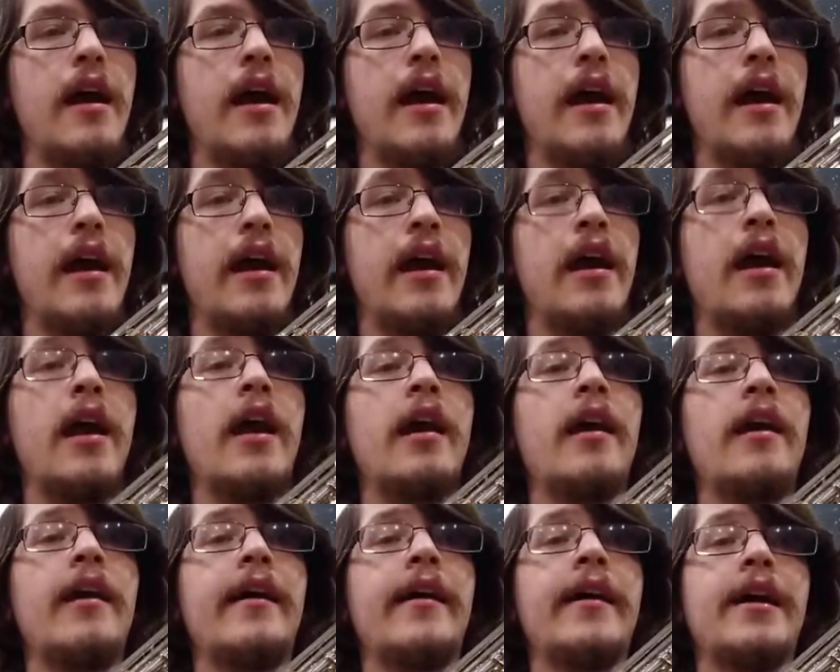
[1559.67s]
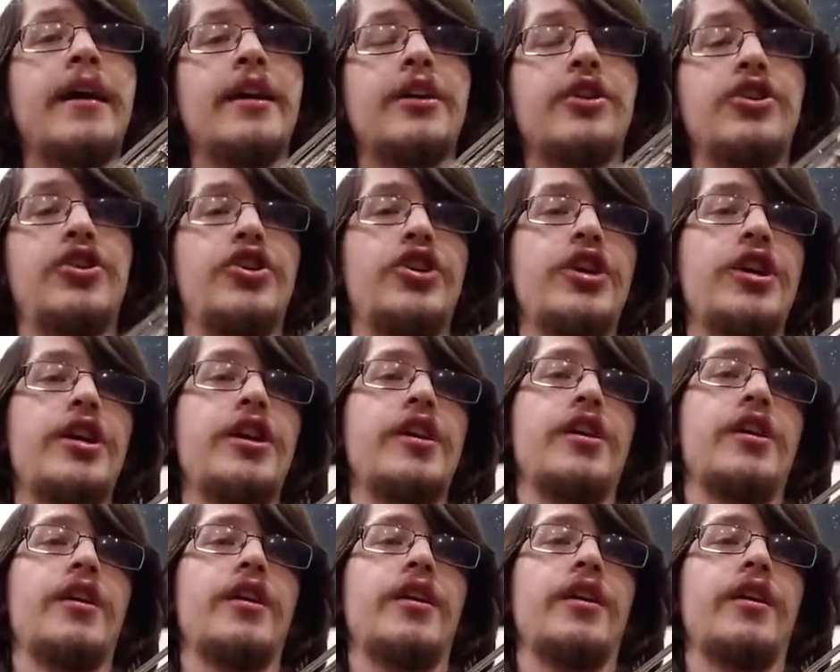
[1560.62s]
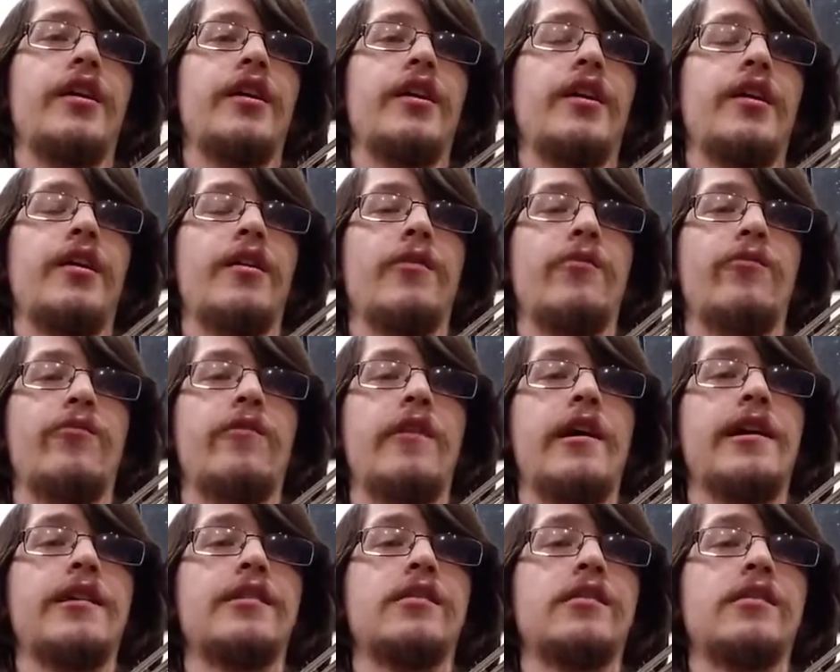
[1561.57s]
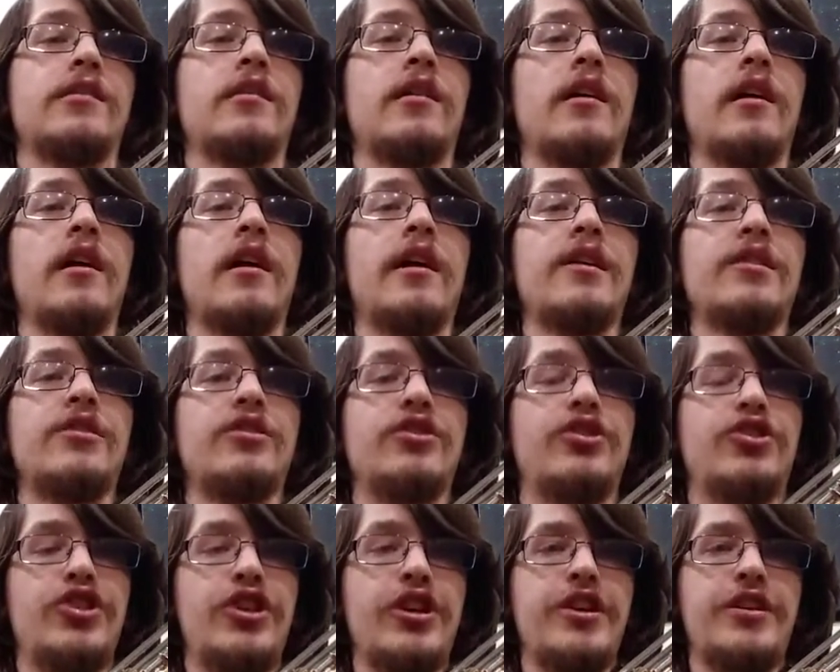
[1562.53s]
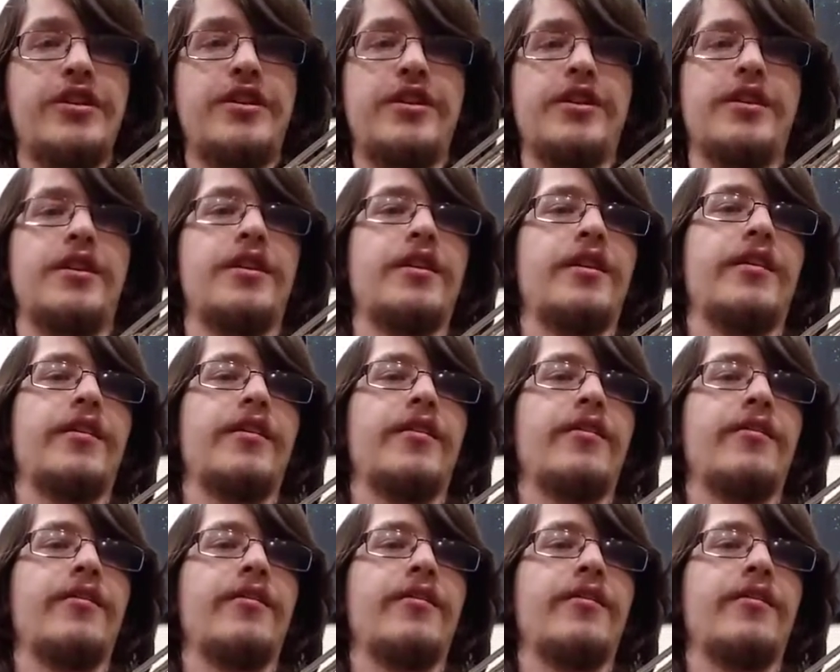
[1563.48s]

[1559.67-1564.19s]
A, G, rest, G,